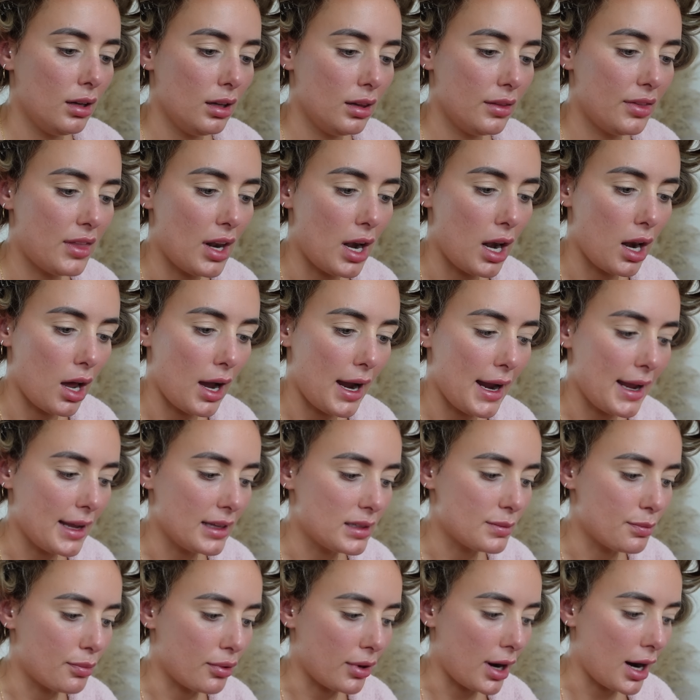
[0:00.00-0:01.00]
the
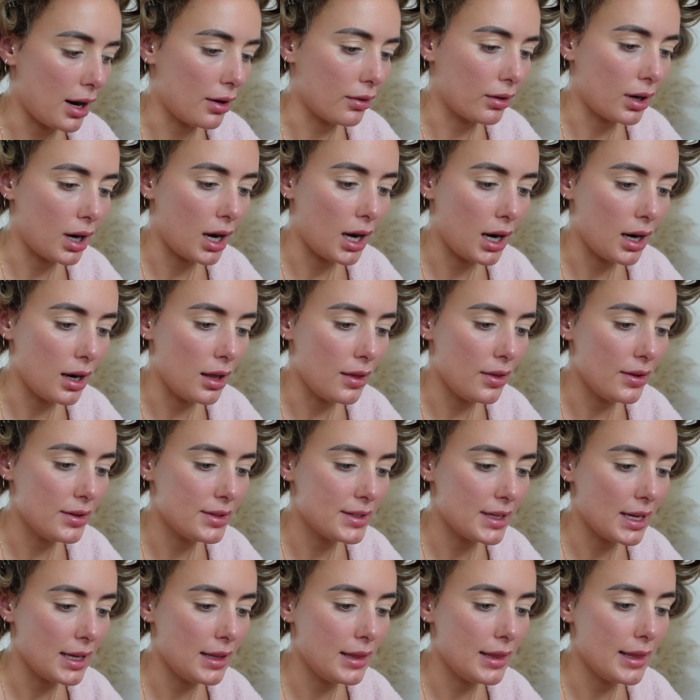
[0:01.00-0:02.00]
lightest brown colour
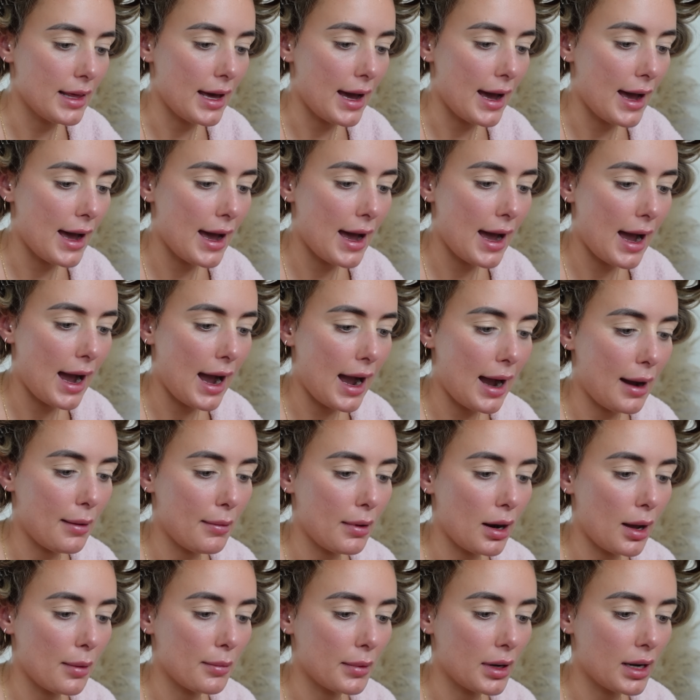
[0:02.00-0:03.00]
that's in there.
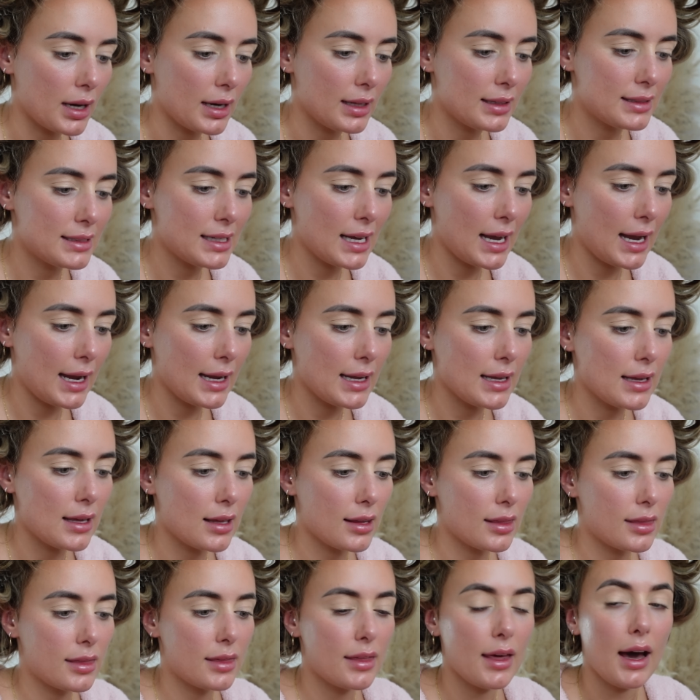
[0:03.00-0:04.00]
And I'm going to
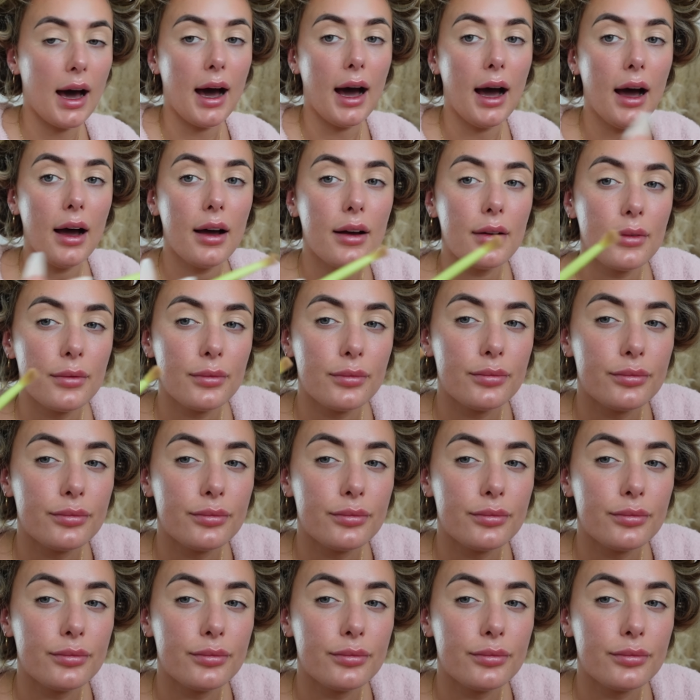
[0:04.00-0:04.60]
take that